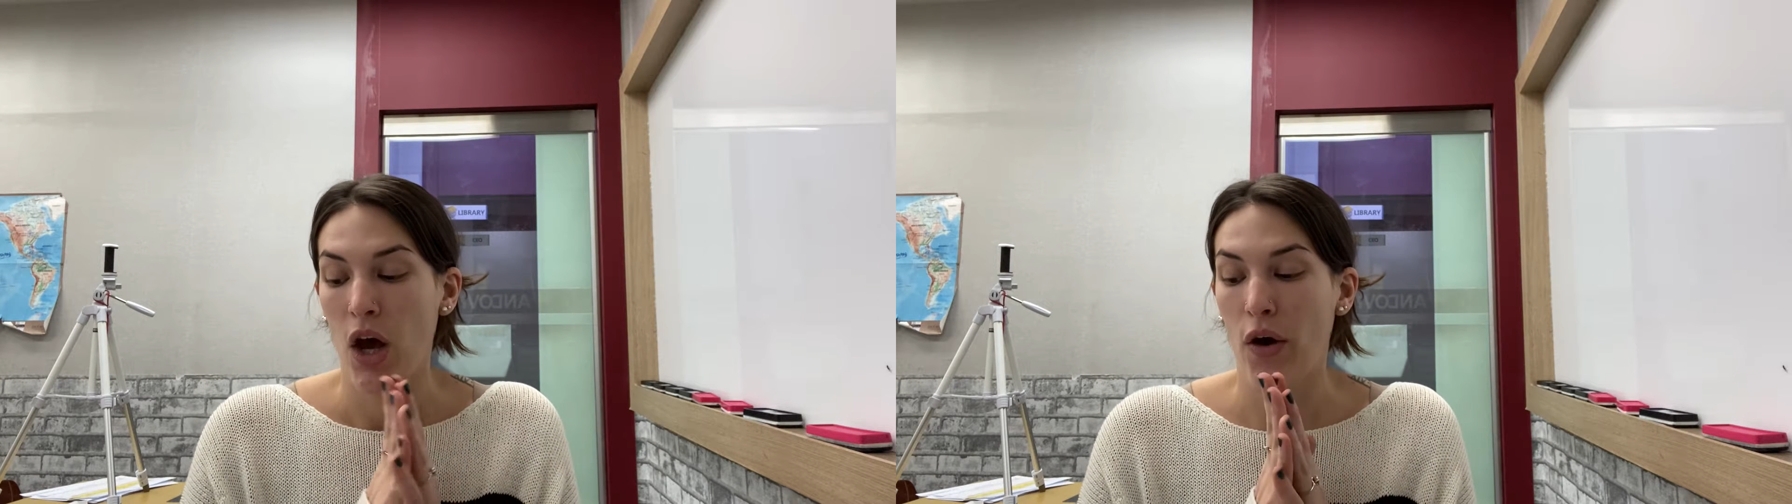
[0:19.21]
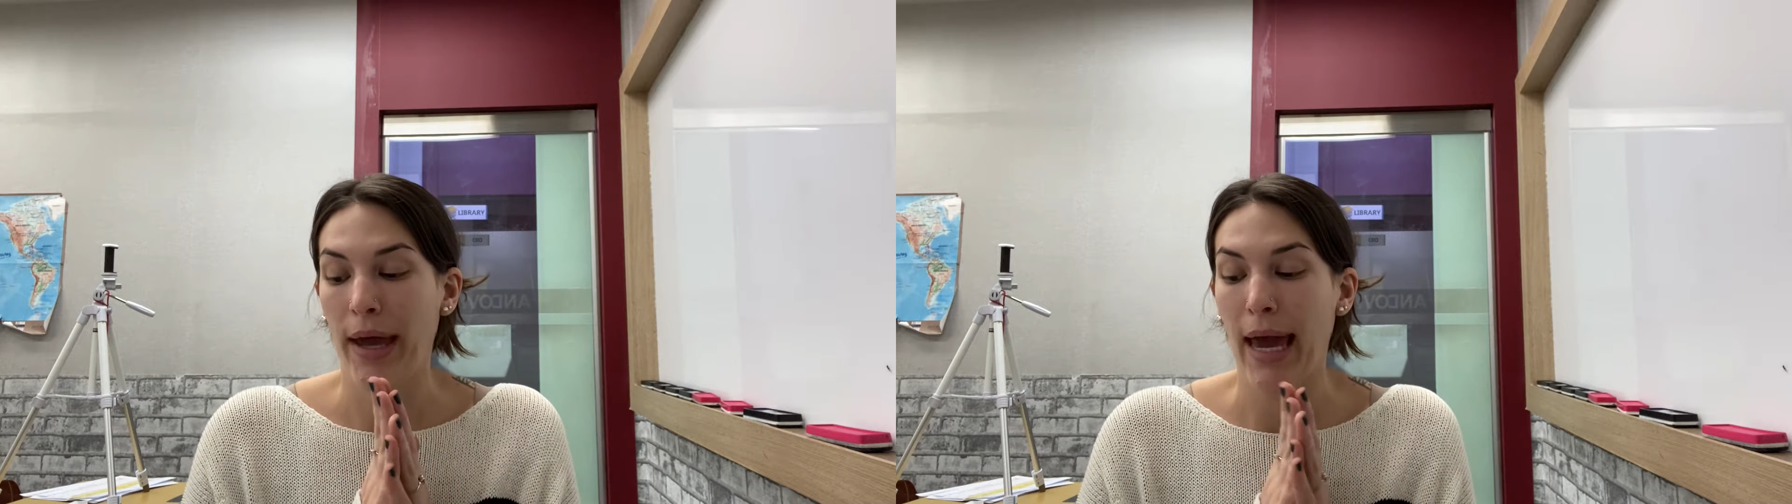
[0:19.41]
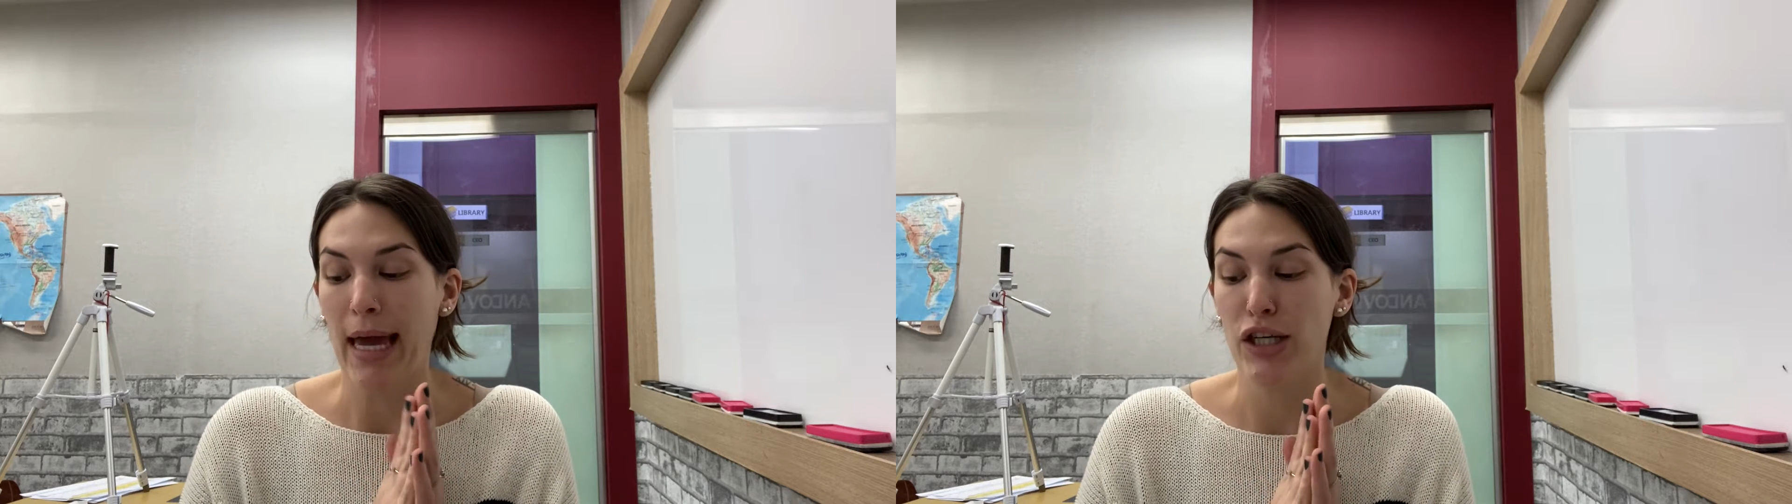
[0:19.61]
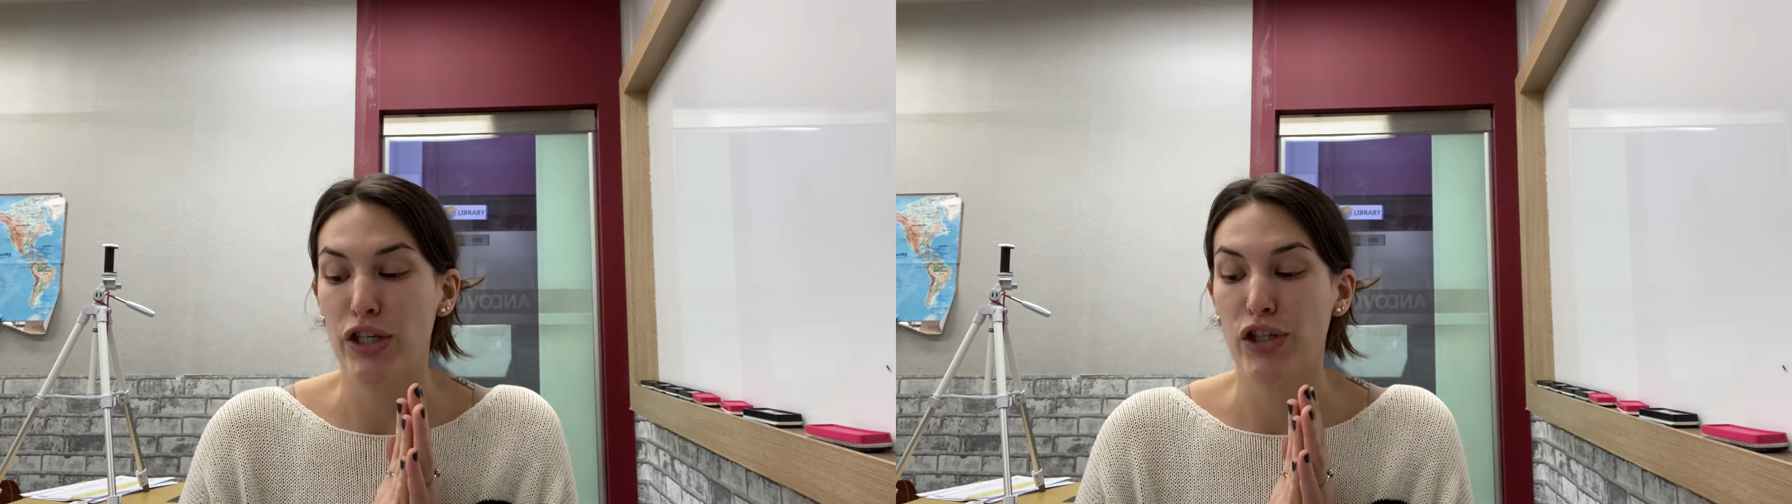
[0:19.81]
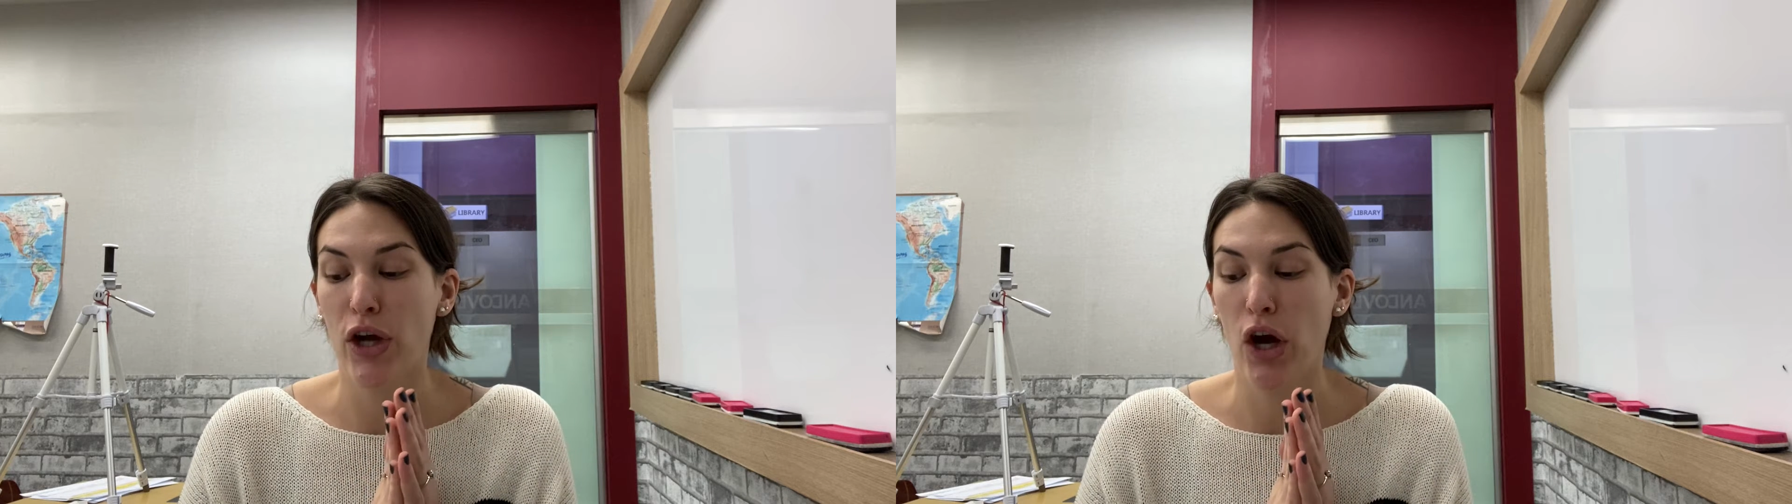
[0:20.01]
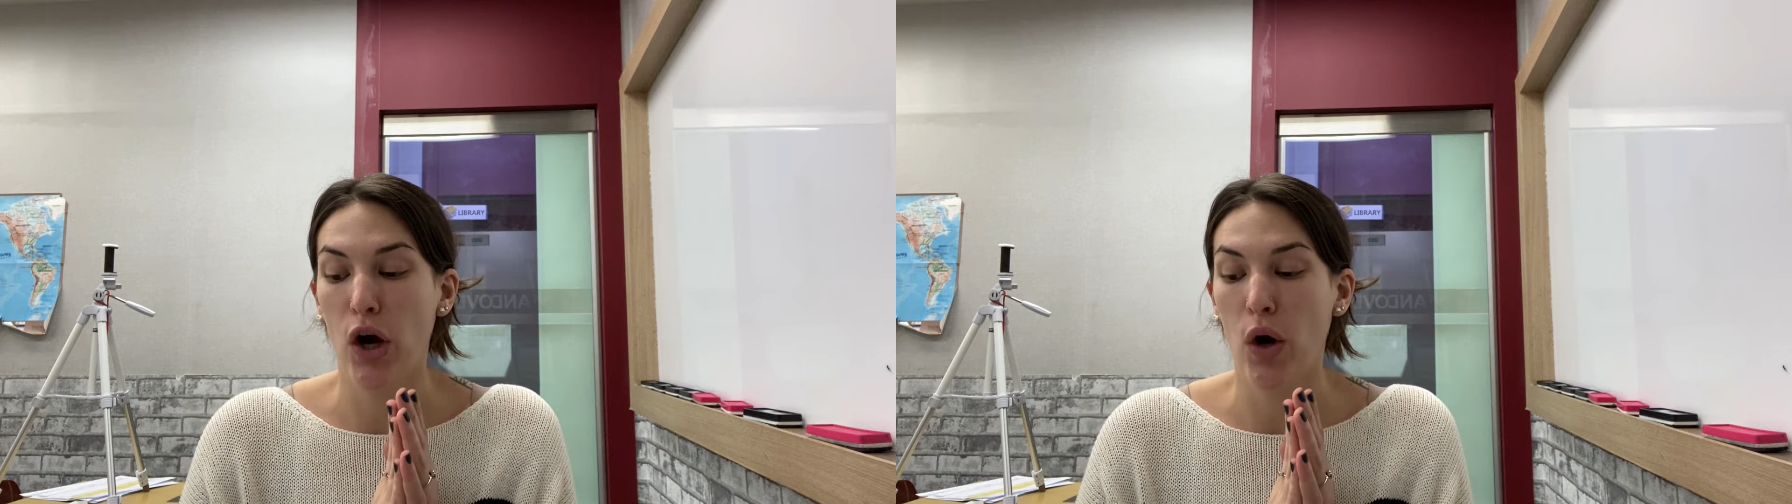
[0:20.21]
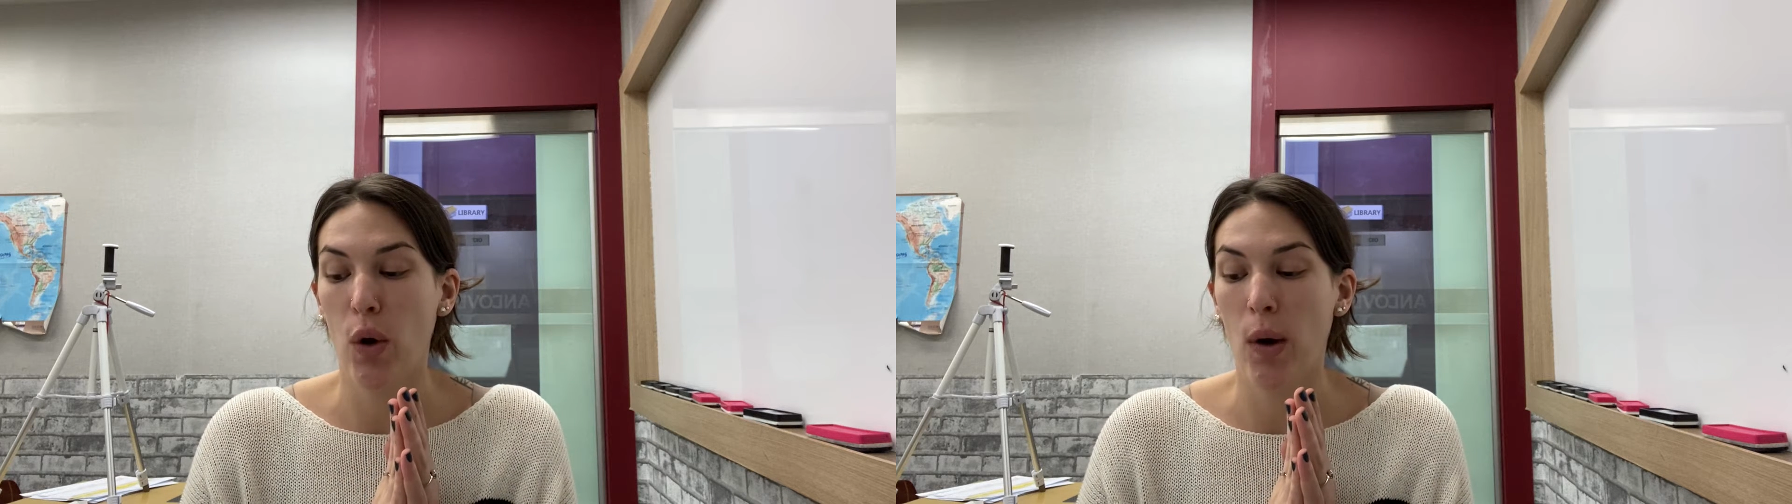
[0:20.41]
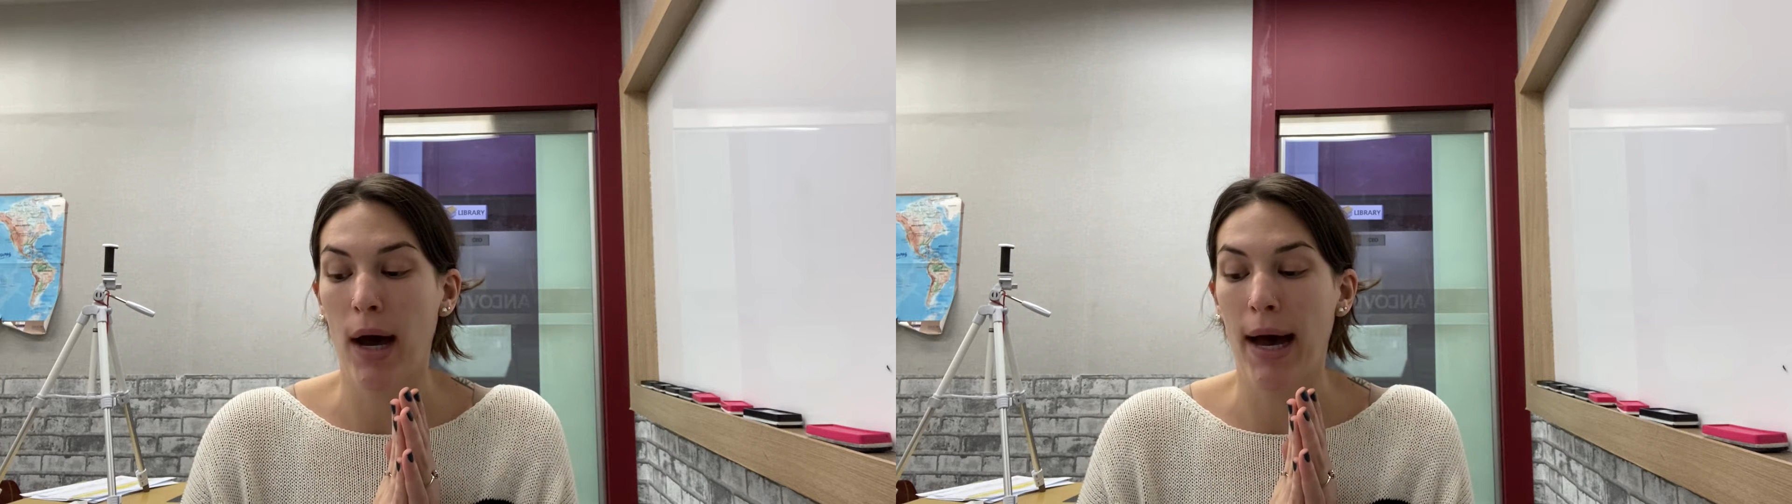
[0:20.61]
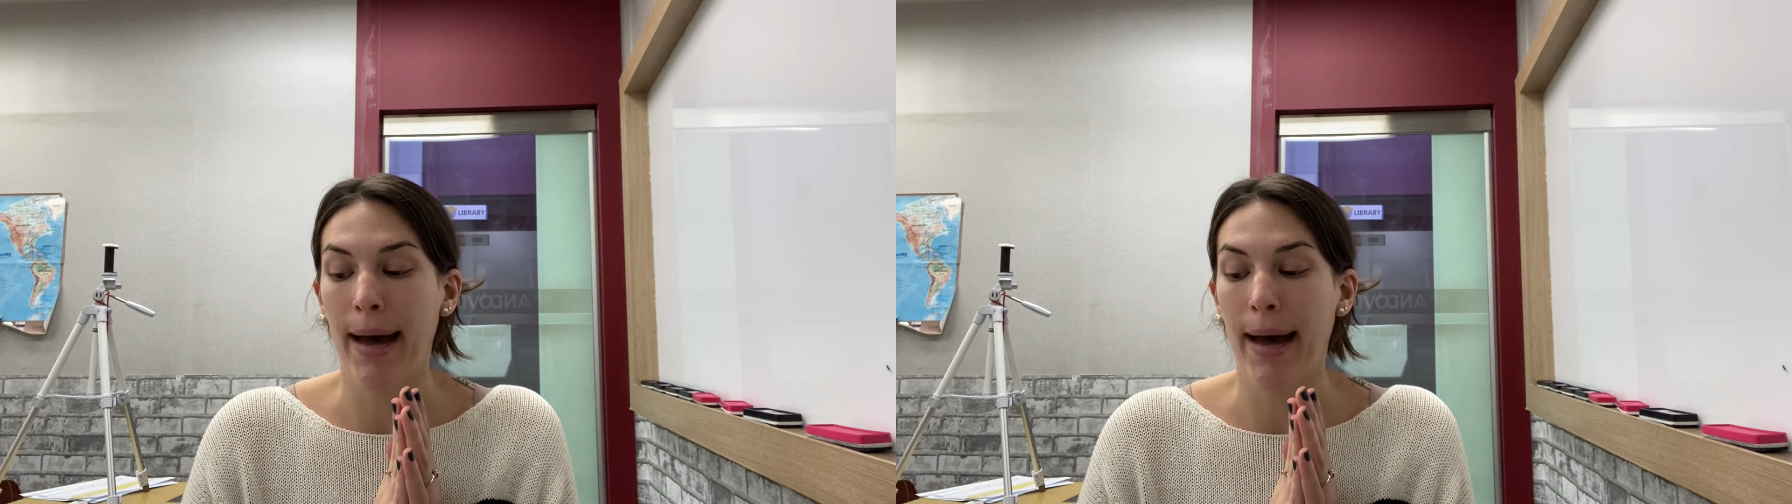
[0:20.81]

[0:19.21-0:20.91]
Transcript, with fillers: Okay, so um,